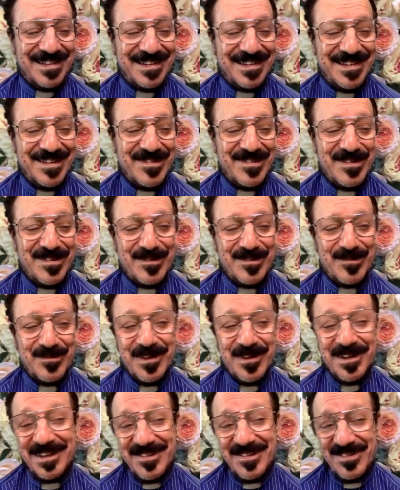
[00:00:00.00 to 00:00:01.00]
isn't
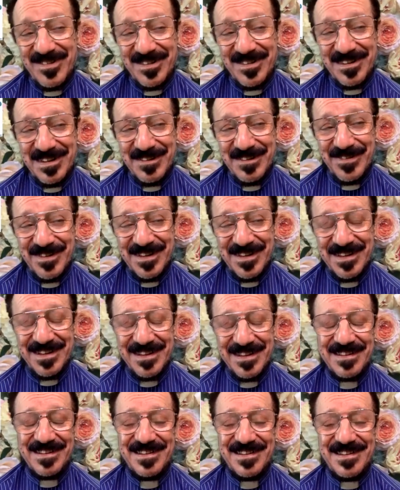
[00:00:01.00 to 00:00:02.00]
really
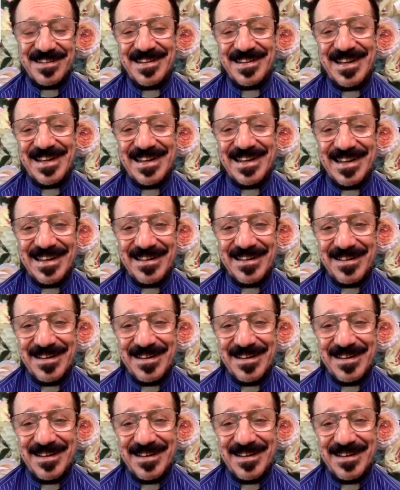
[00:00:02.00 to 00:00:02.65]
significant in any